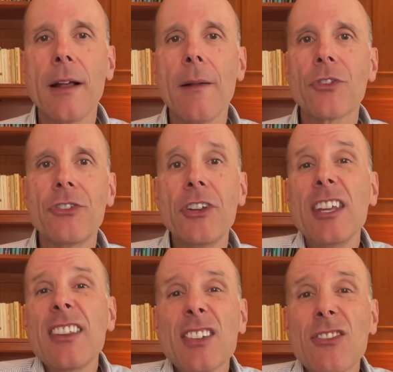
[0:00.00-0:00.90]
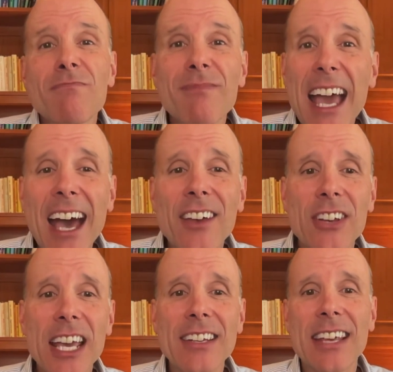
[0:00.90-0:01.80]
See this as
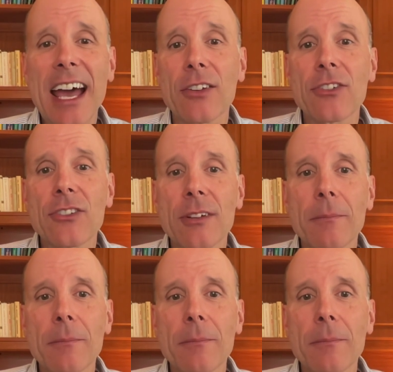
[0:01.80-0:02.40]
a test